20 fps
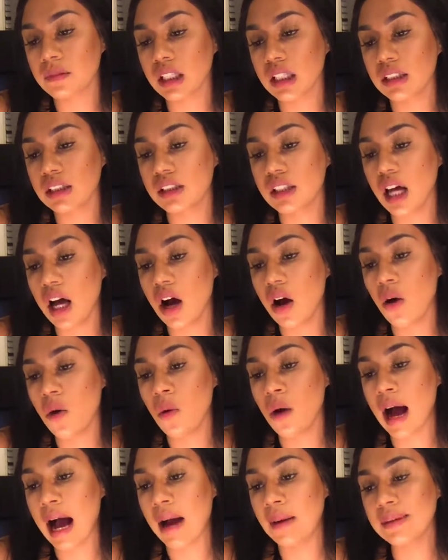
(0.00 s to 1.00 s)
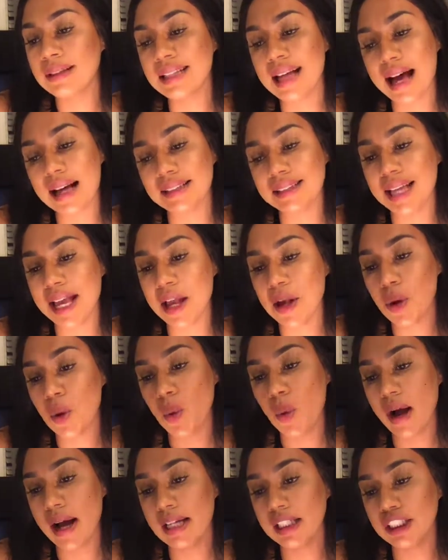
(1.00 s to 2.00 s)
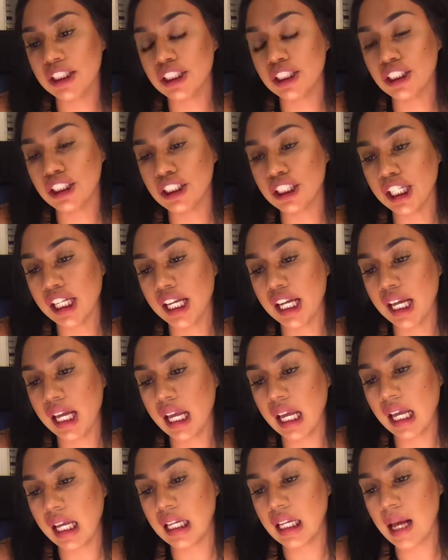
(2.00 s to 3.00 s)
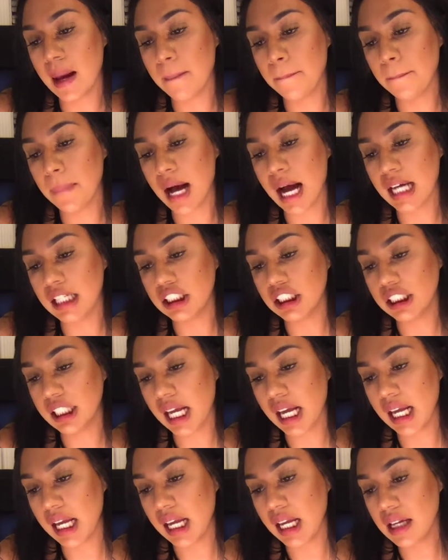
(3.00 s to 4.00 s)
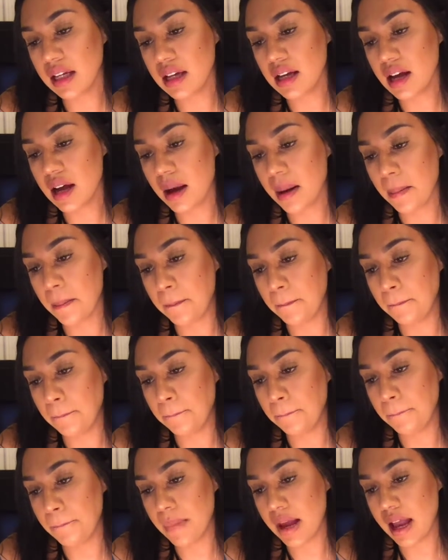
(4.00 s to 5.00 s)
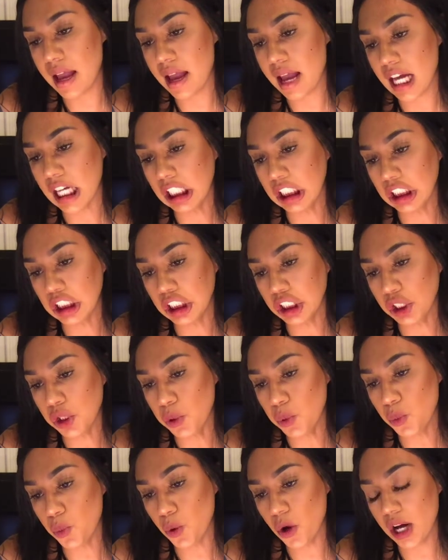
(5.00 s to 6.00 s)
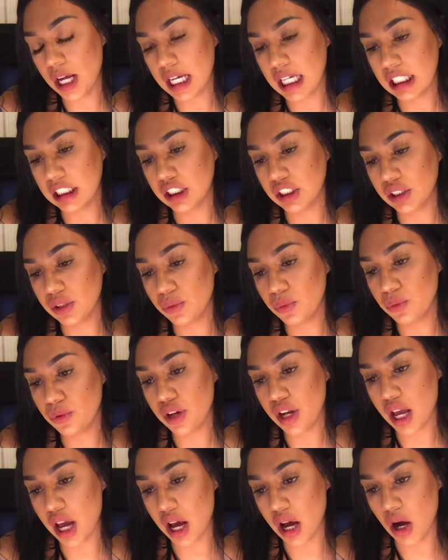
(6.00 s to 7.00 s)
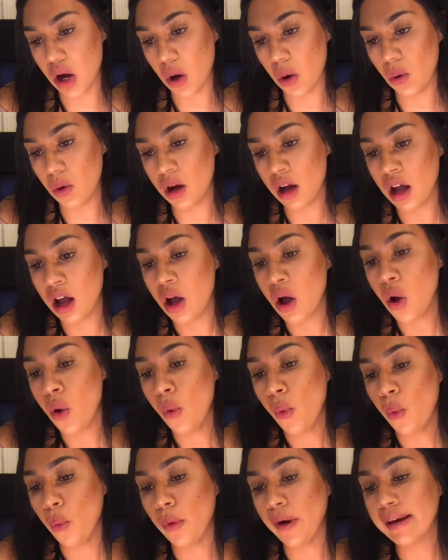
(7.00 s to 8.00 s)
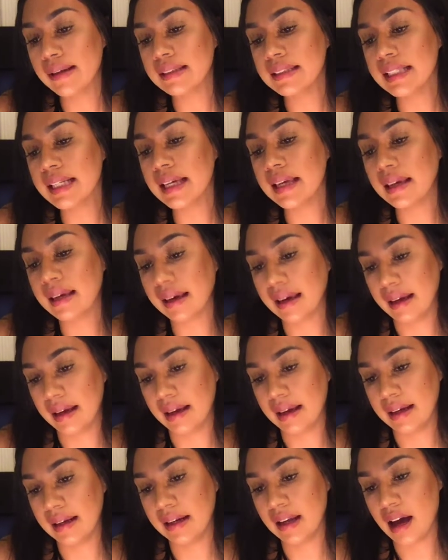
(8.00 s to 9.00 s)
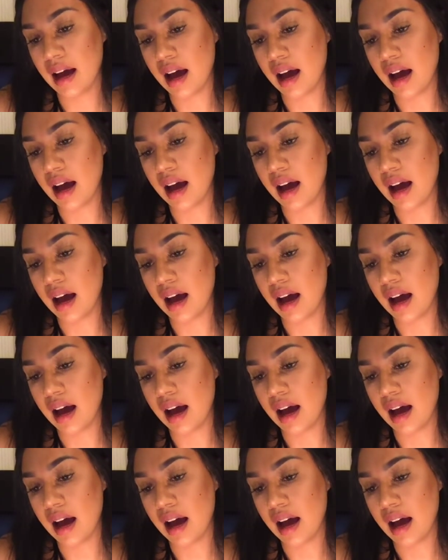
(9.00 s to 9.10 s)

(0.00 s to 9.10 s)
so I was asked a question by Shay, and she wanted to know where to get